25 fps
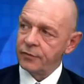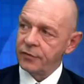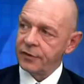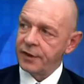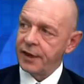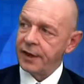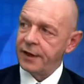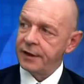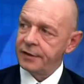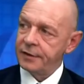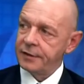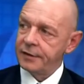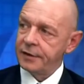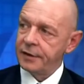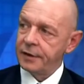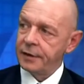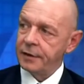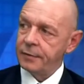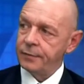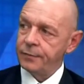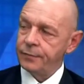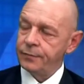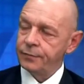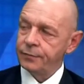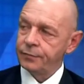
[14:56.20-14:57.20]
for that,
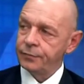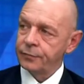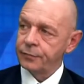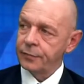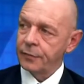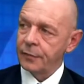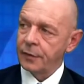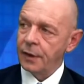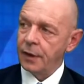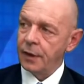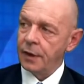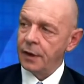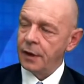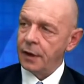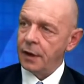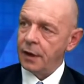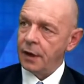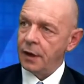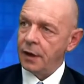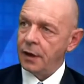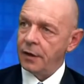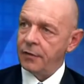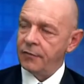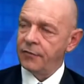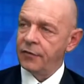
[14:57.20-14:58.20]

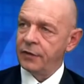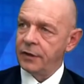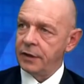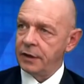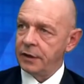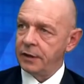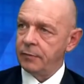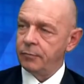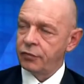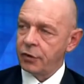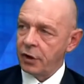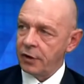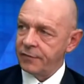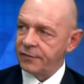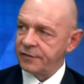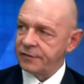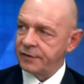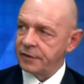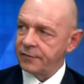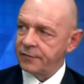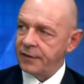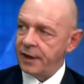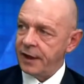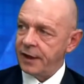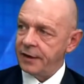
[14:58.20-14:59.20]
for the
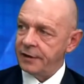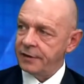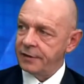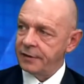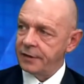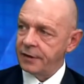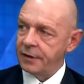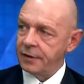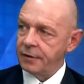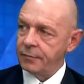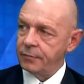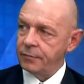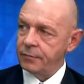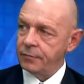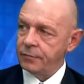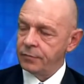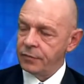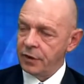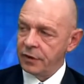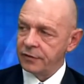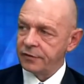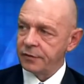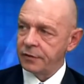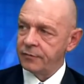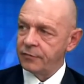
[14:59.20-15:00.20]
privacy of that
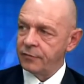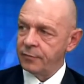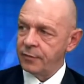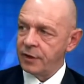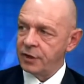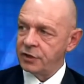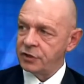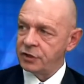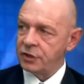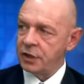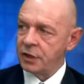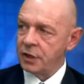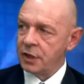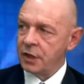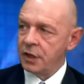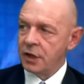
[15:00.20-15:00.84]
personal information.